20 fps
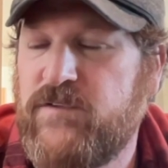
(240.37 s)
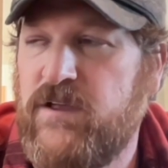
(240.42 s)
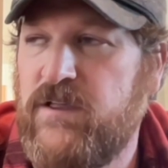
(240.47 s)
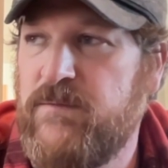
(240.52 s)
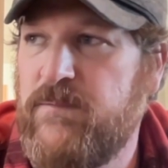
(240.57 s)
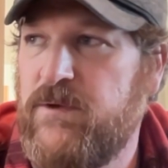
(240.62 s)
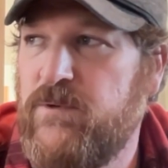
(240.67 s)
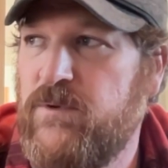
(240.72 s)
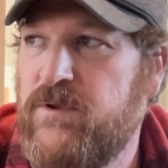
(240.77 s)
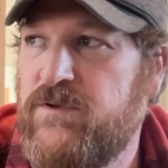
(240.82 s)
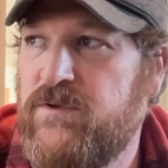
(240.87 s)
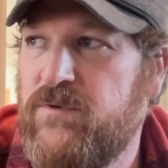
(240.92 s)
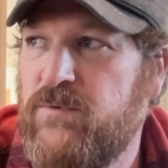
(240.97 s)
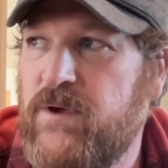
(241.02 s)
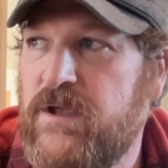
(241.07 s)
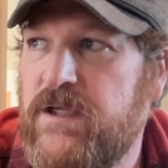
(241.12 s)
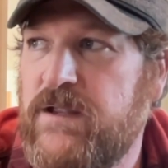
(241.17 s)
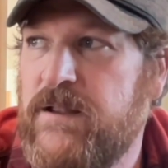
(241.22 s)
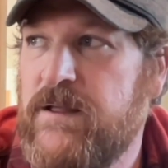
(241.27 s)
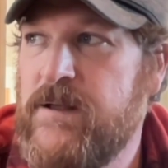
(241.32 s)
call it my winter
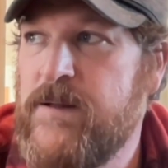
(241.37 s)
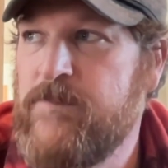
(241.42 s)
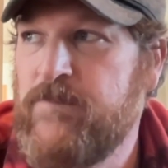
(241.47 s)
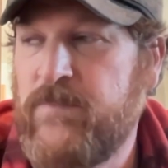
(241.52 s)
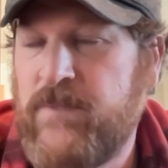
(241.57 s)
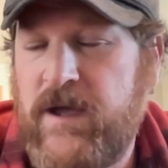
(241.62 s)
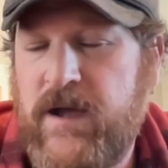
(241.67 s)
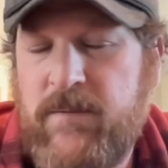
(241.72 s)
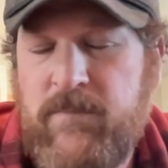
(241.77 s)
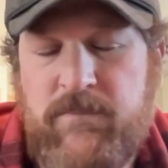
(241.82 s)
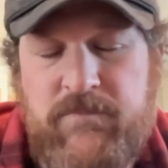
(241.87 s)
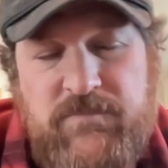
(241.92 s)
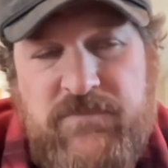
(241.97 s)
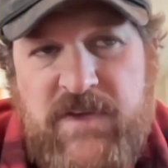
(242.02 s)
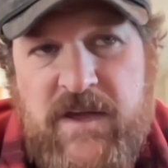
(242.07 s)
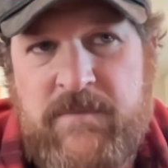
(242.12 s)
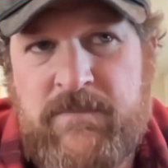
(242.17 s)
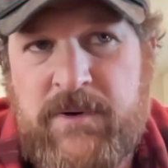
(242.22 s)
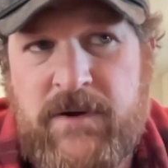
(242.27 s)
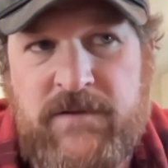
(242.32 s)
weight. I'm
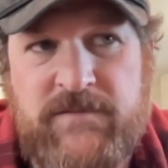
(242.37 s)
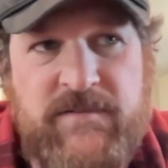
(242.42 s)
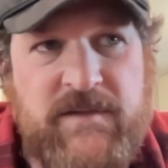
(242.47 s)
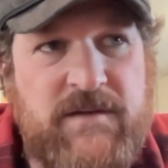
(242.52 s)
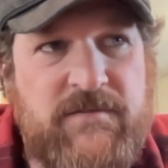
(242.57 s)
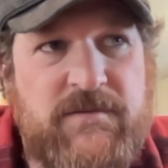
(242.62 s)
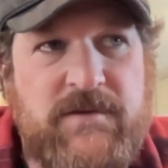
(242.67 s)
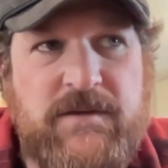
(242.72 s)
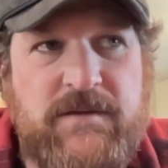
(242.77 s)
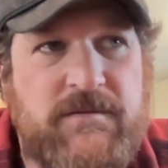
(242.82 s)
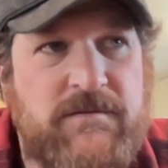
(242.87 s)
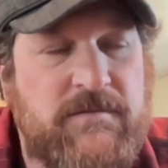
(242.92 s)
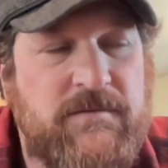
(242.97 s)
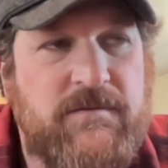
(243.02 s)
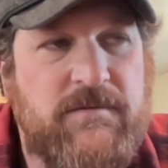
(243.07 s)
10 pounds heavy,